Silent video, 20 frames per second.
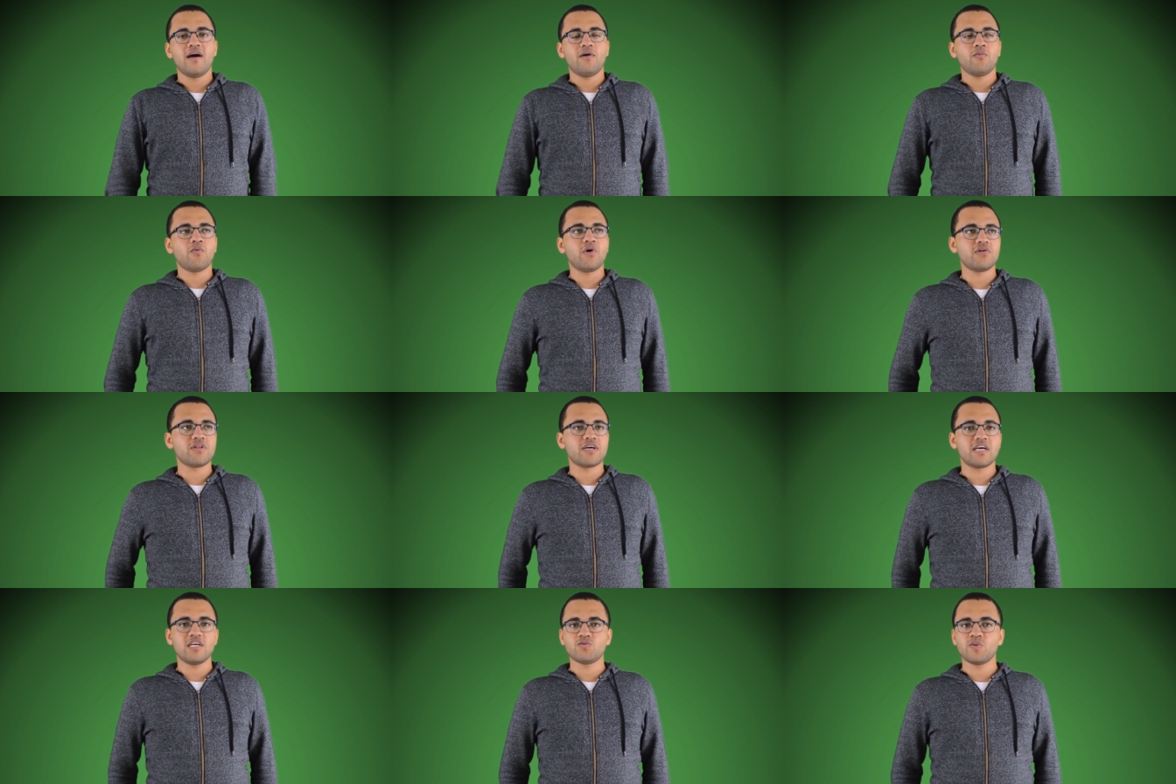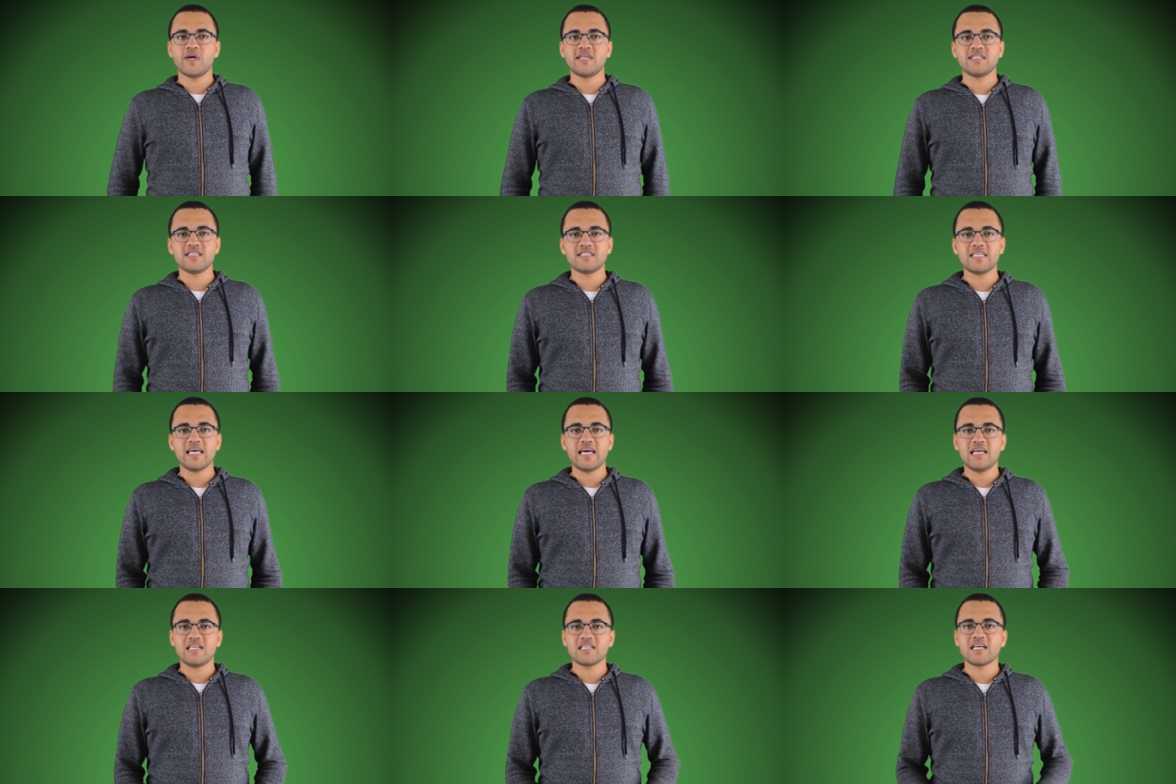while the kids were
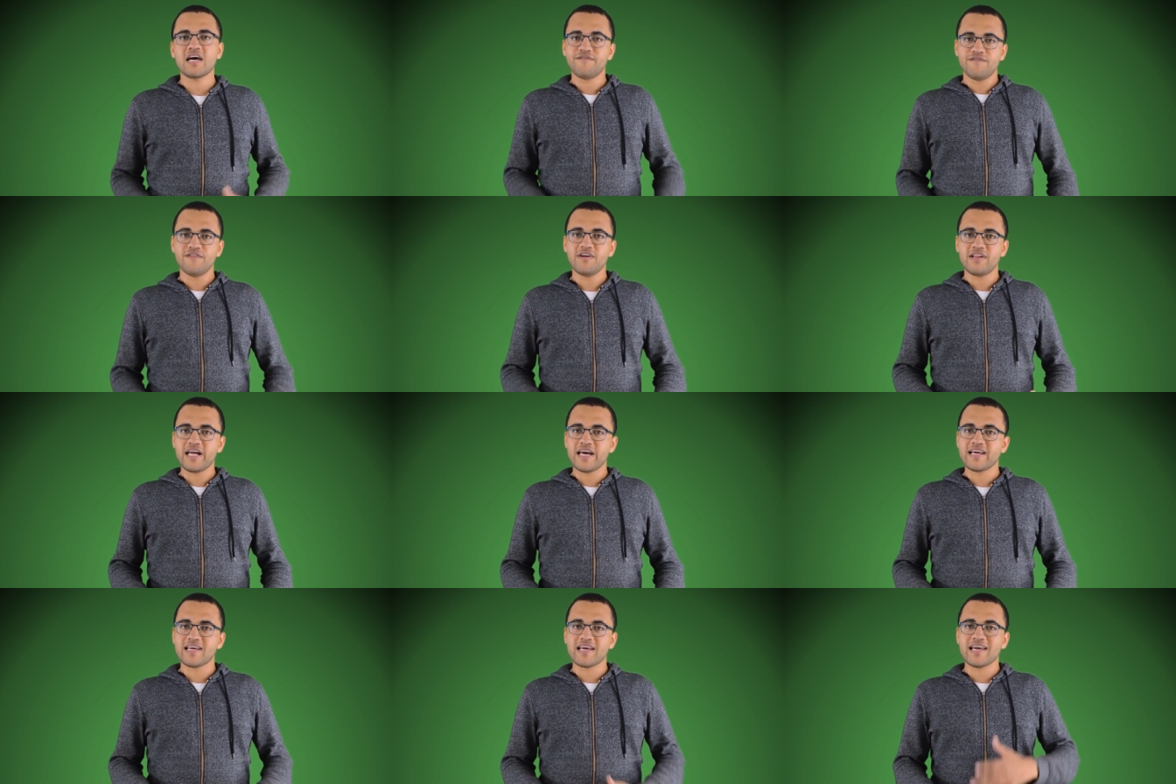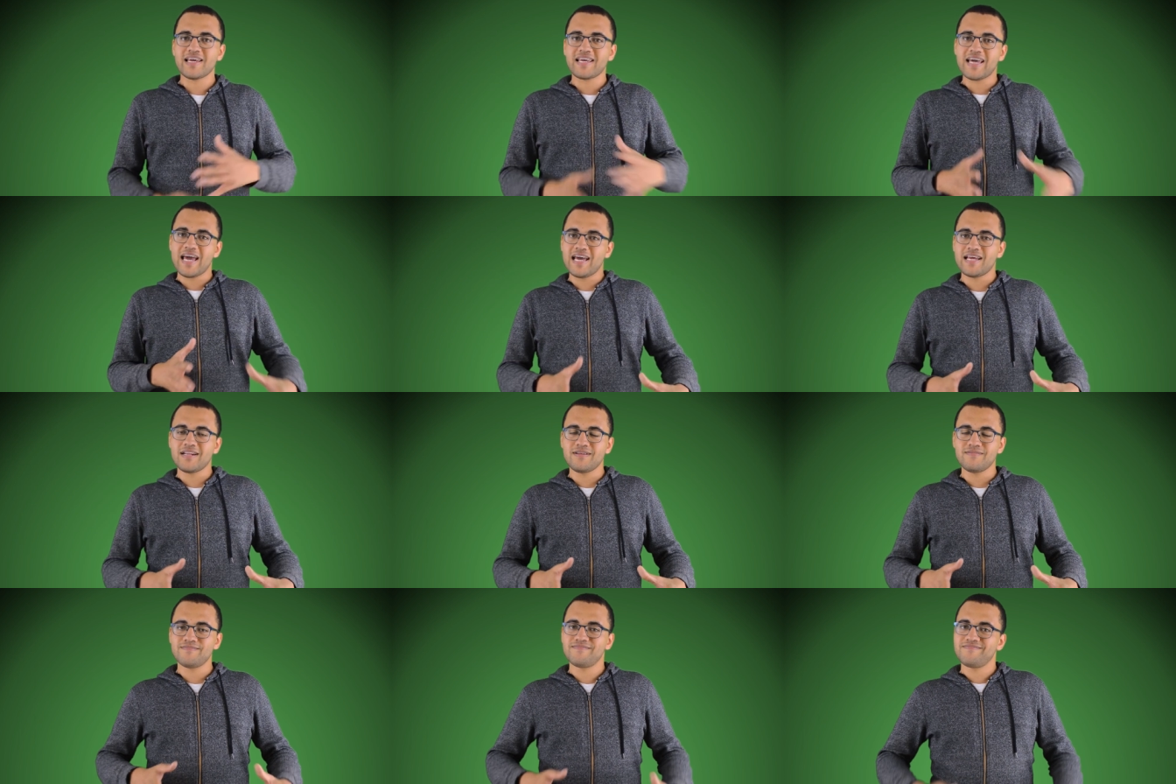entertained, I feel like,
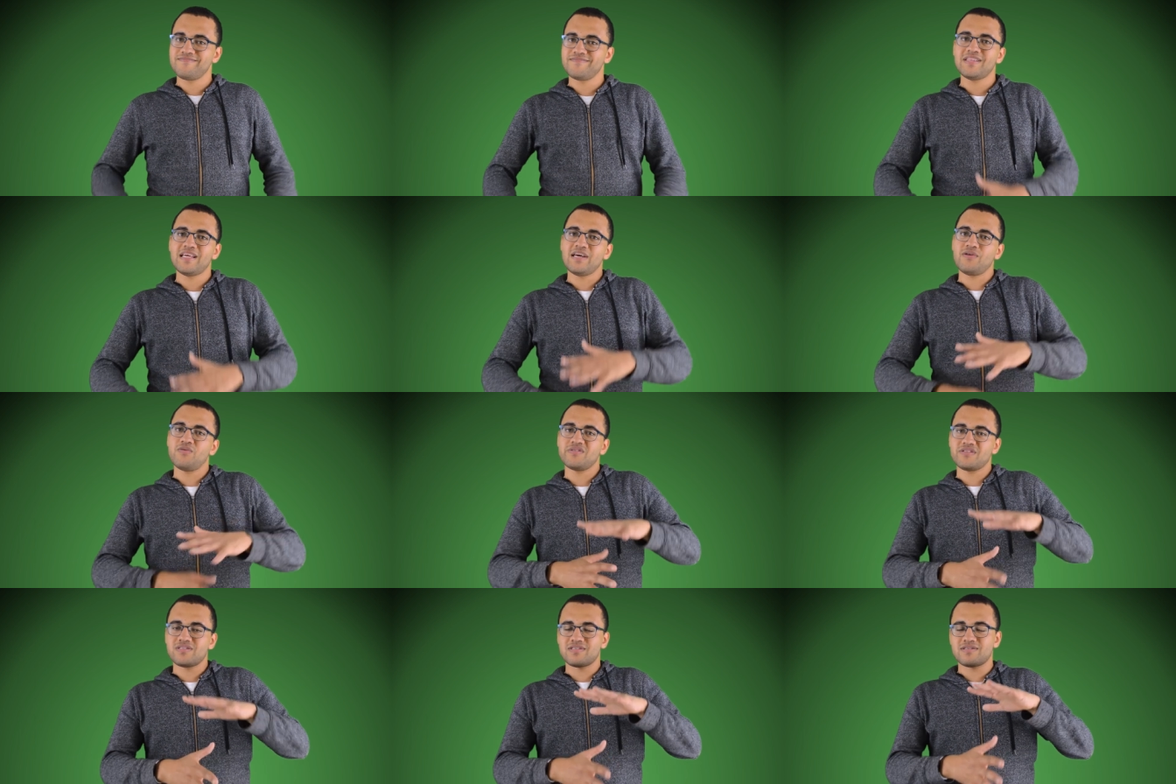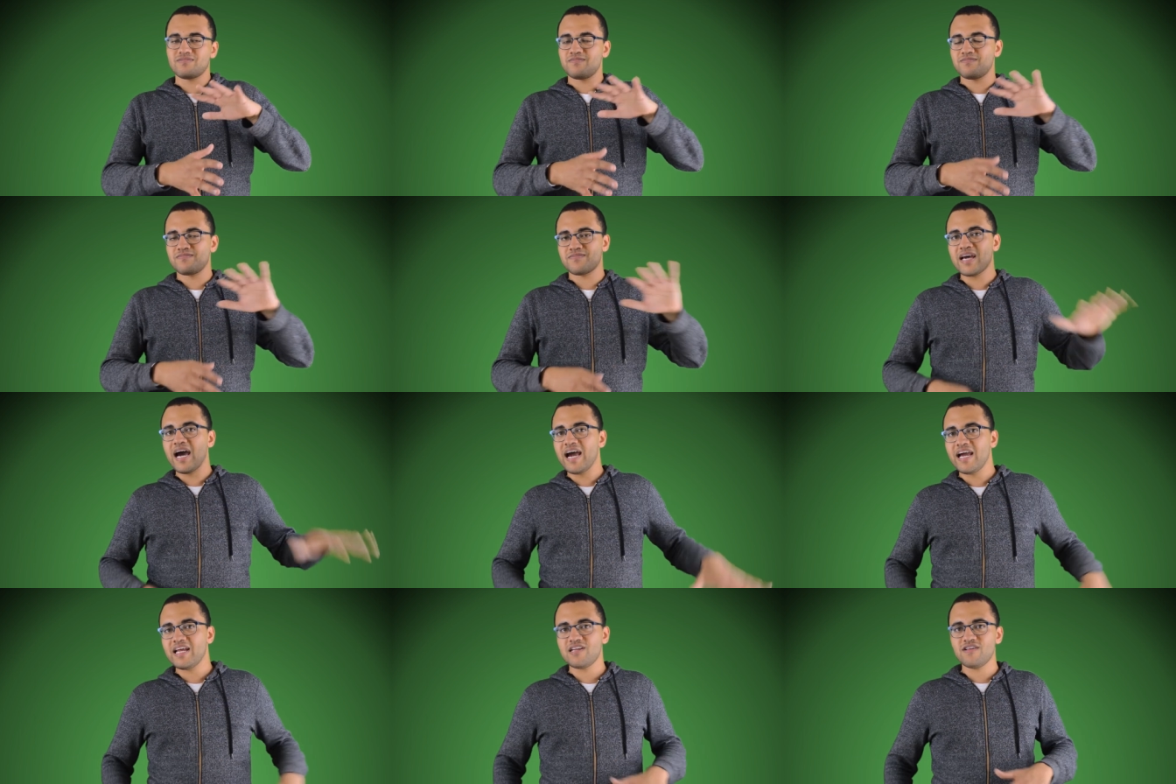again, it was
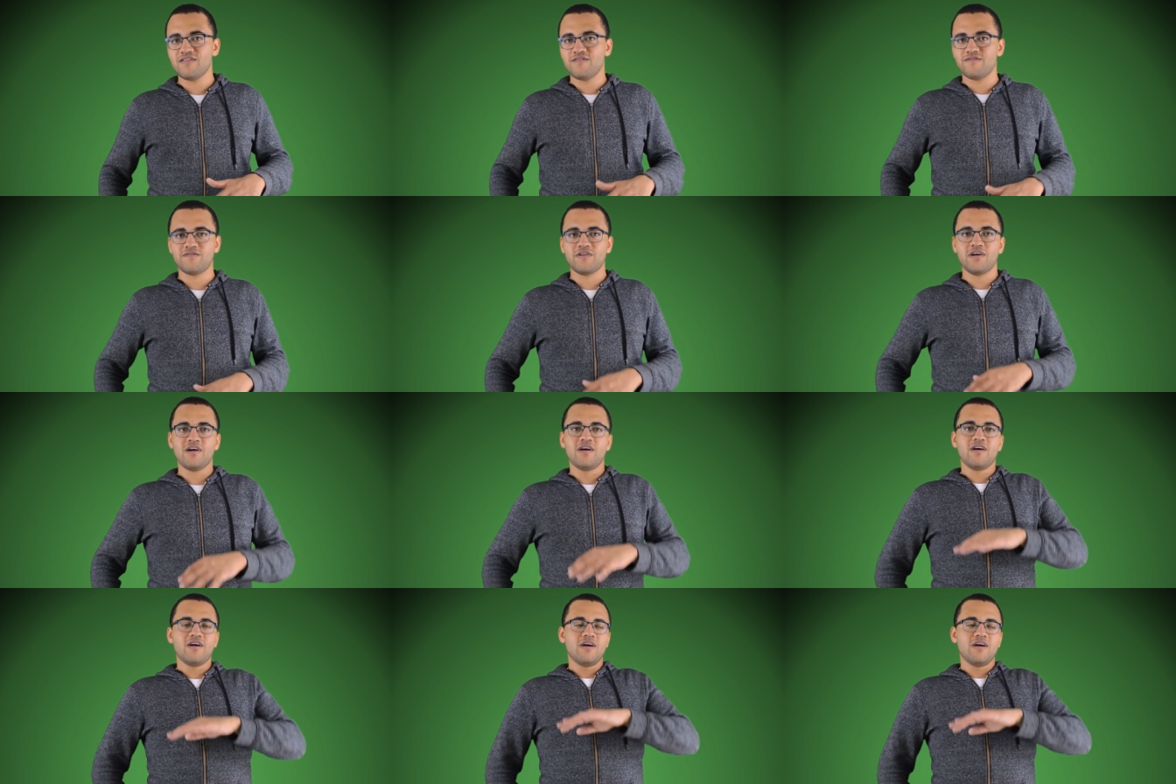kind of